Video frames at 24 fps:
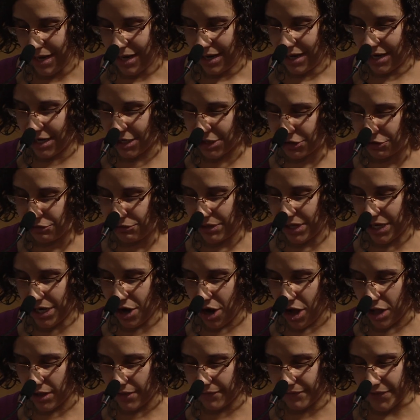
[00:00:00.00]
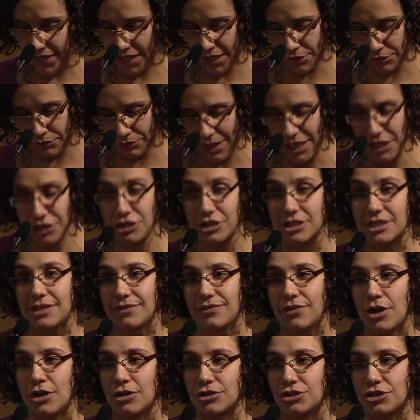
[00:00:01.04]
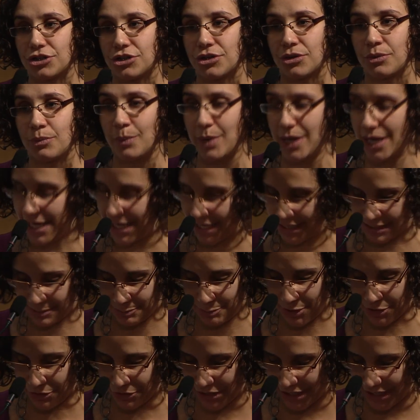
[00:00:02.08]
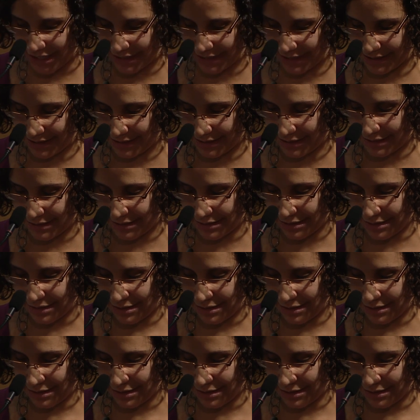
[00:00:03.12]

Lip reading: including all of the iterations of culture we experience.